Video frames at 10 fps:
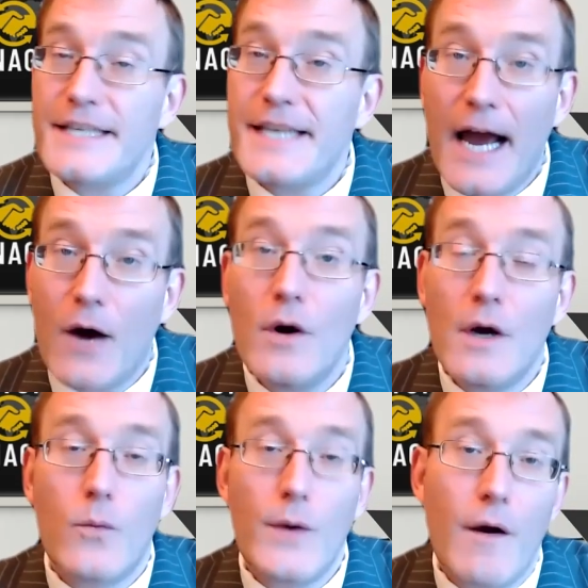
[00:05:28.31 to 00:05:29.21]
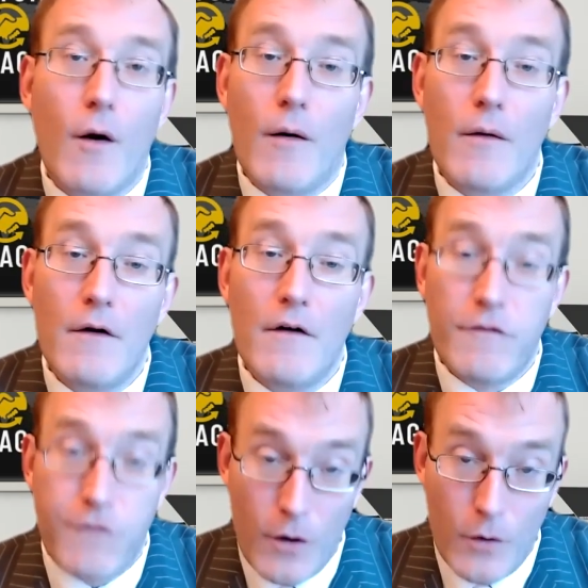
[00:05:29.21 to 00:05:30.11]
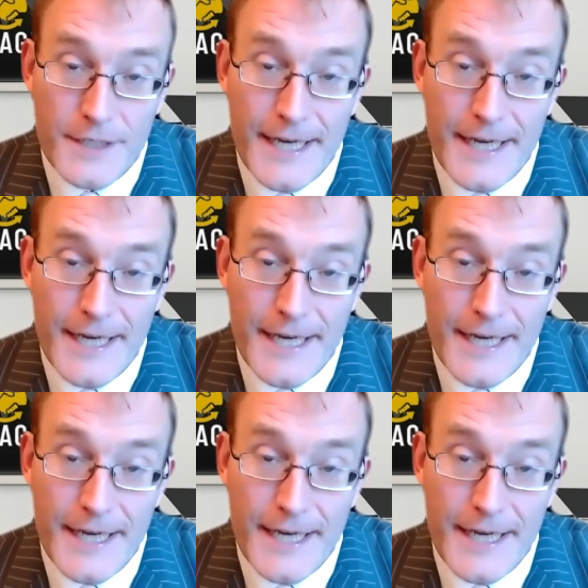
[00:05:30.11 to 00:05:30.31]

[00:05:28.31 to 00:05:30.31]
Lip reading: and now we all follow it.